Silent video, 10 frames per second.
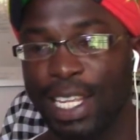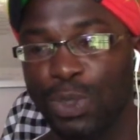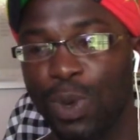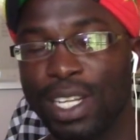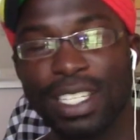
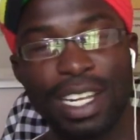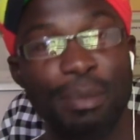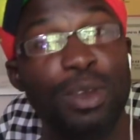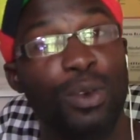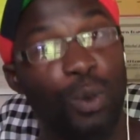This one is gonna
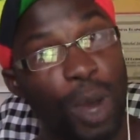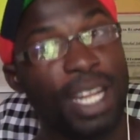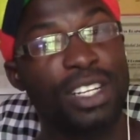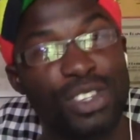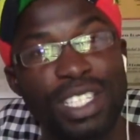be a
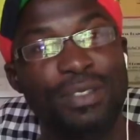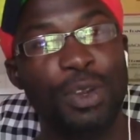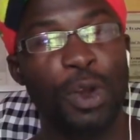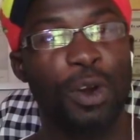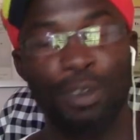quite interesting
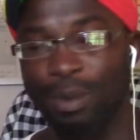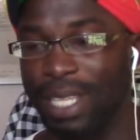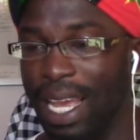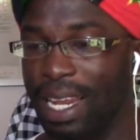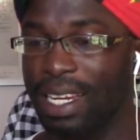video out from
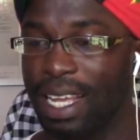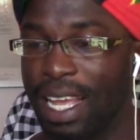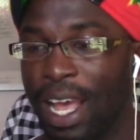Thailand.